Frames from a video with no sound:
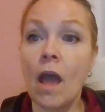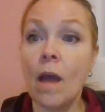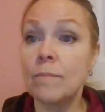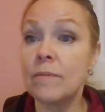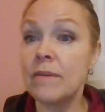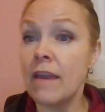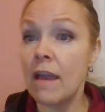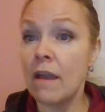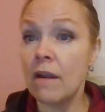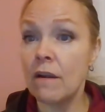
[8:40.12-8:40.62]

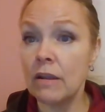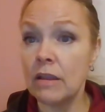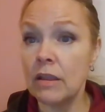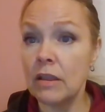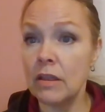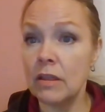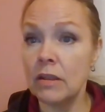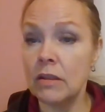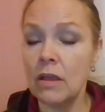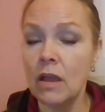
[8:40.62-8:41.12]

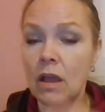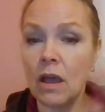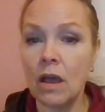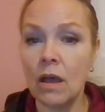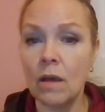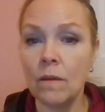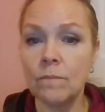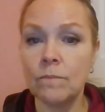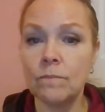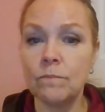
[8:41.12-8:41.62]

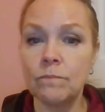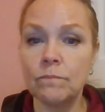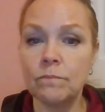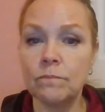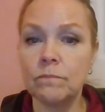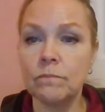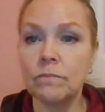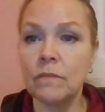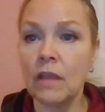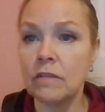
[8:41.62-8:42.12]
Abkarian.
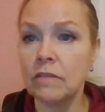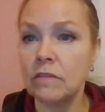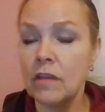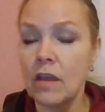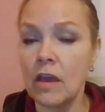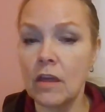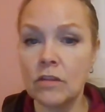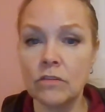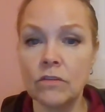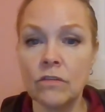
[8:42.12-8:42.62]
That's
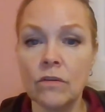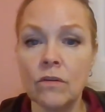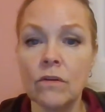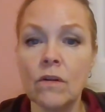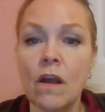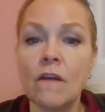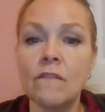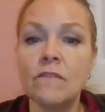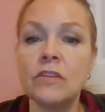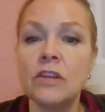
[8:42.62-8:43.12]
the
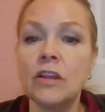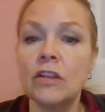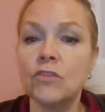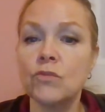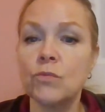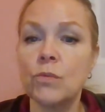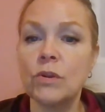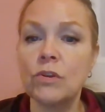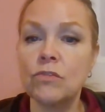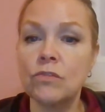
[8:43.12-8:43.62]
editor of an
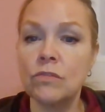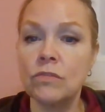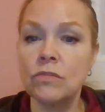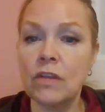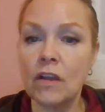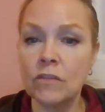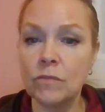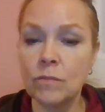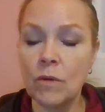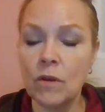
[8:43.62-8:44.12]
English 102
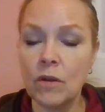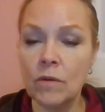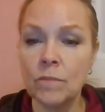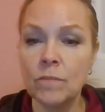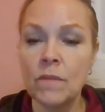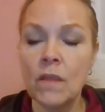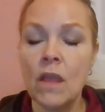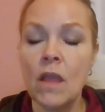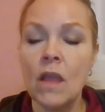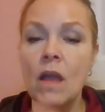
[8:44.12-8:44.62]
textbook
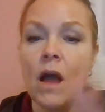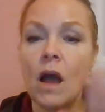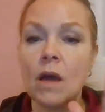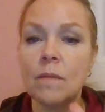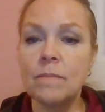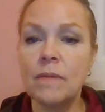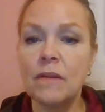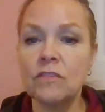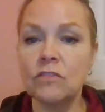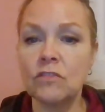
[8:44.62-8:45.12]

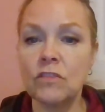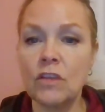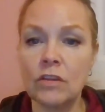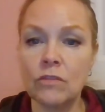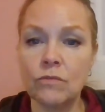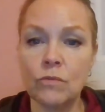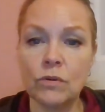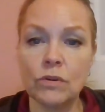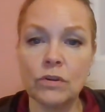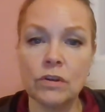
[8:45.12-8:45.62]
on pages
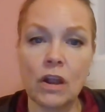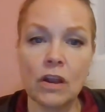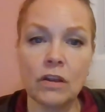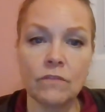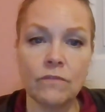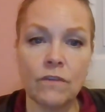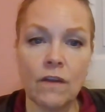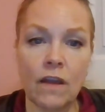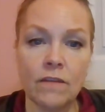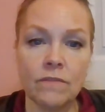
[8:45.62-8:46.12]
94 to
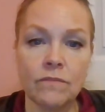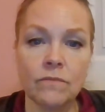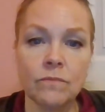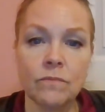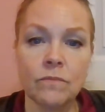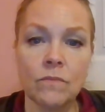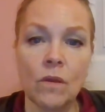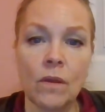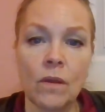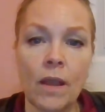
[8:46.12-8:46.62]
95.
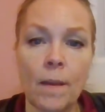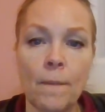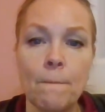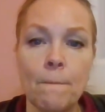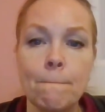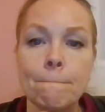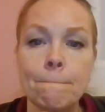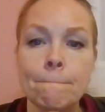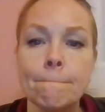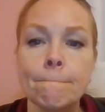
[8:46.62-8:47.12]
Okay.
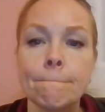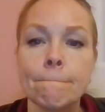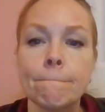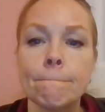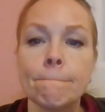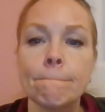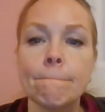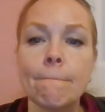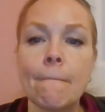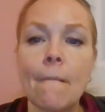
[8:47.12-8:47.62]

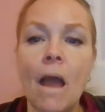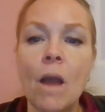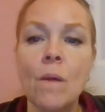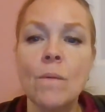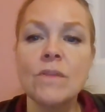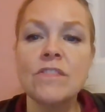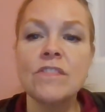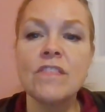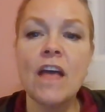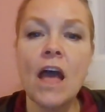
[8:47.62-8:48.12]
I
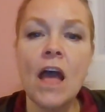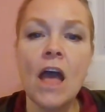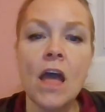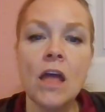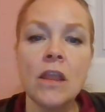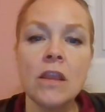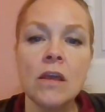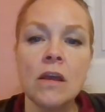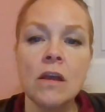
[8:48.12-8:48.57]
would then